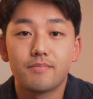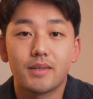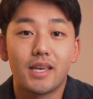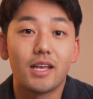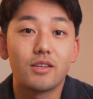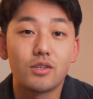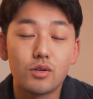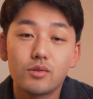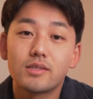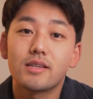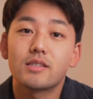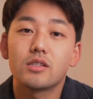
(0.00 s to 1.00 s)
can
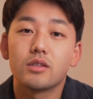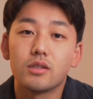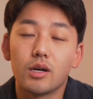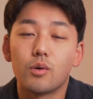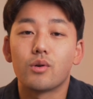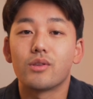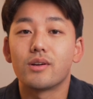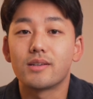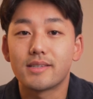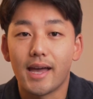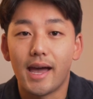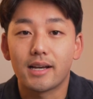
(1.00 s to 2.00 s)
use it to lower their
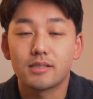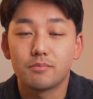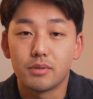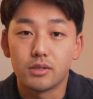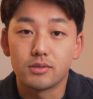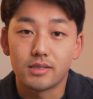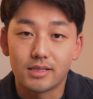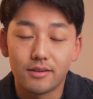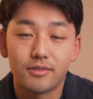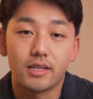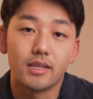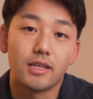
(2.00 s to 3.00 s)
tax bill
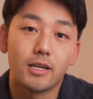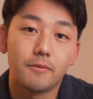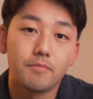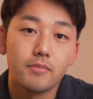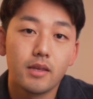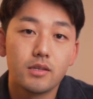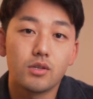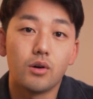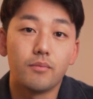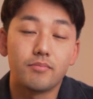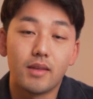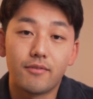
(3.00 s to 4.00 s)
significantly. So
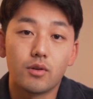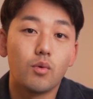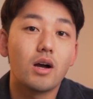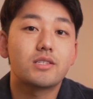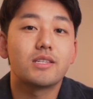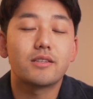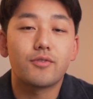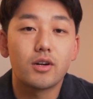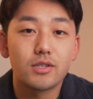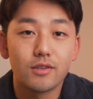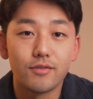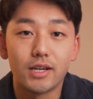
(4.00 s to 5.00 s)
if you watched this far
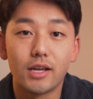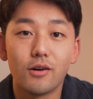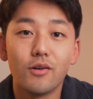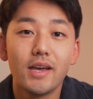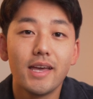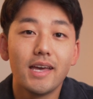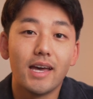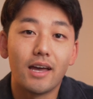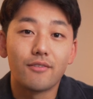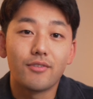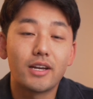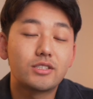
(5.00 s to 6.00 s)
into the video, I
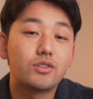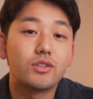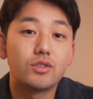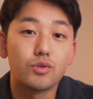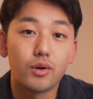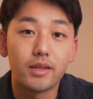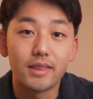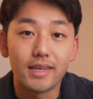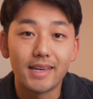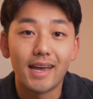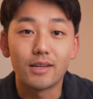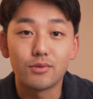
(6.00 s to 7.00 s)
invite you to join
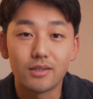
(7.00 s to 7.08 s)
the Henry